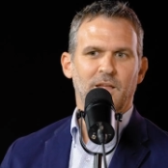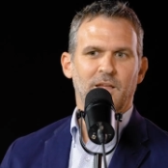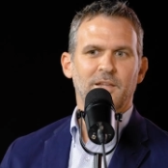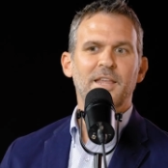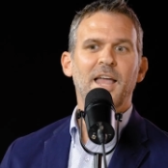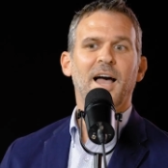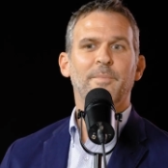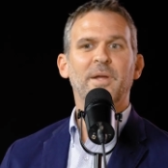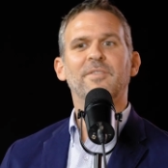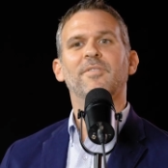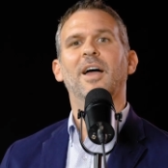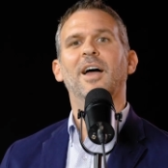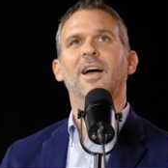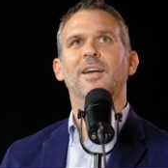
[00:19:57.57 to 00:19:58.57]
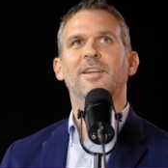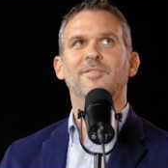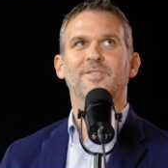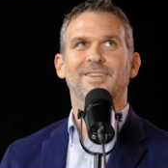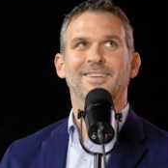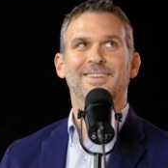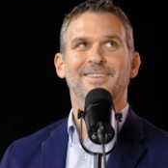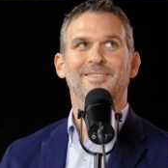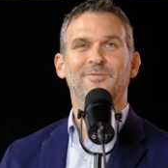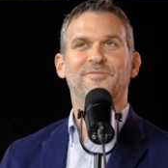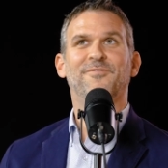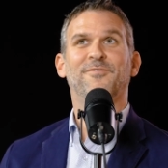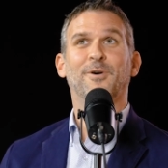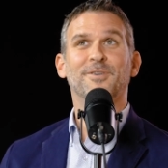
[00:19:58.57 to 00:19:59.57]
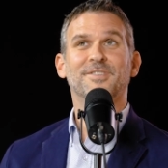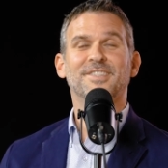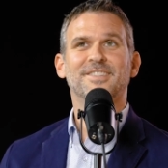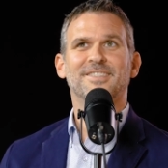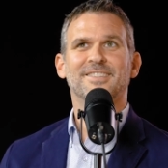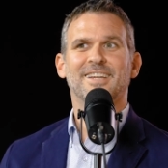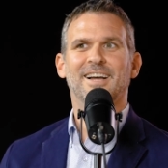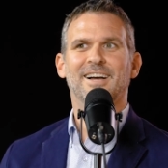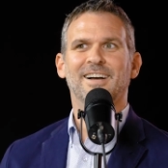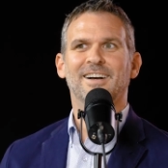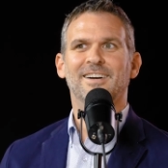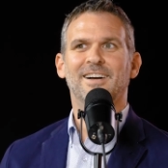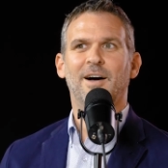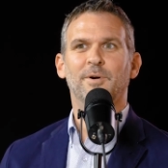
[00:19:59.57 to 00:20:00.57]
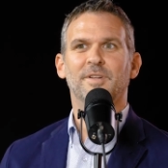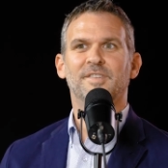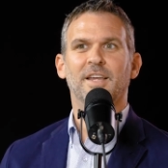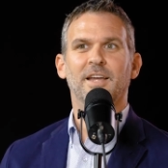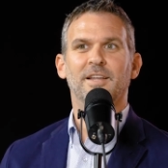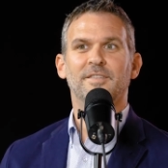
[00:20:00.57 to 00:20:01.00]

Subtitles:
Yeah, I mean, first, I would say it